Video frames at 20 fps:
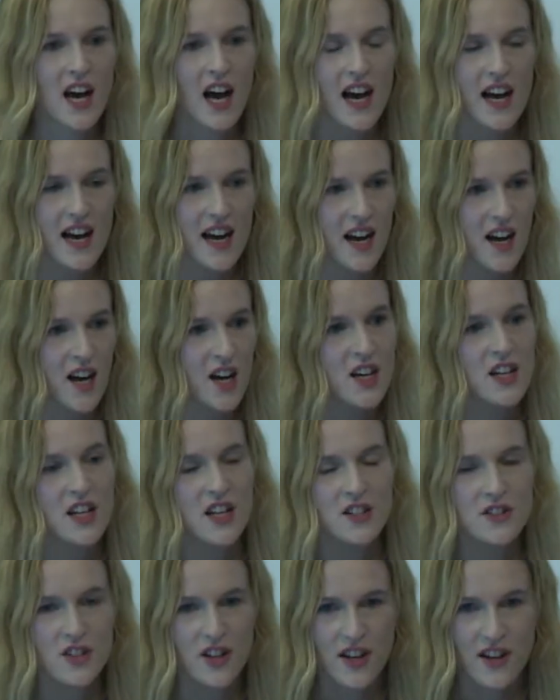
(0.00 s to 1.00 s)
Uh,
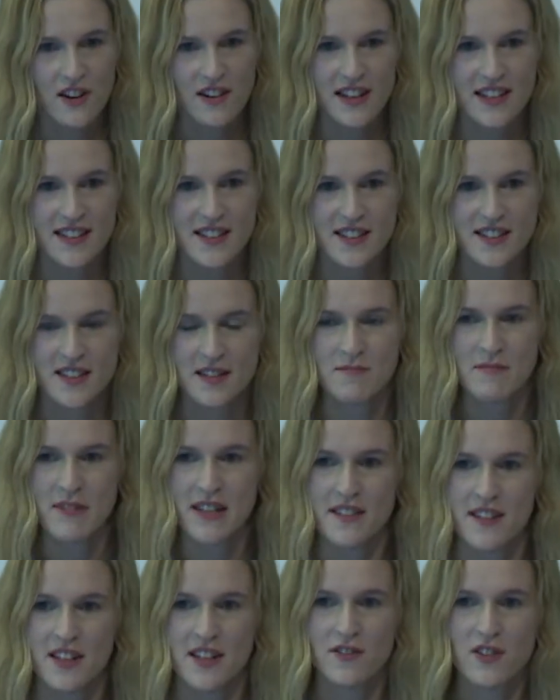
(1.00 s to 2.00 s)
not only does it
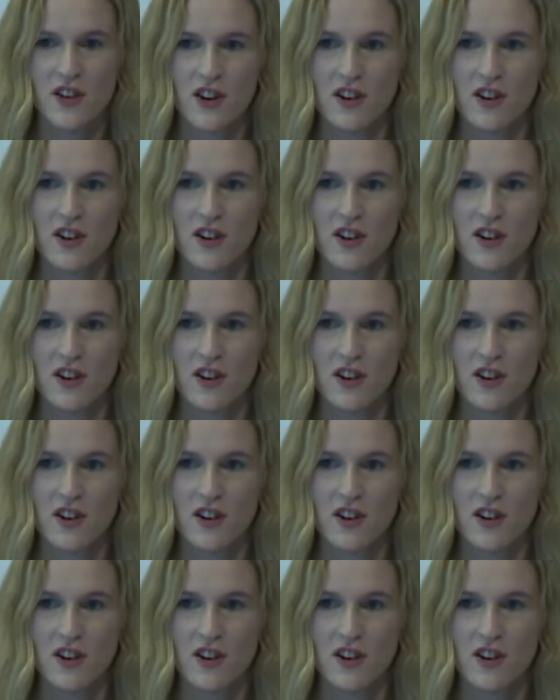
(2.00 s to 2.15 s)
mean that you've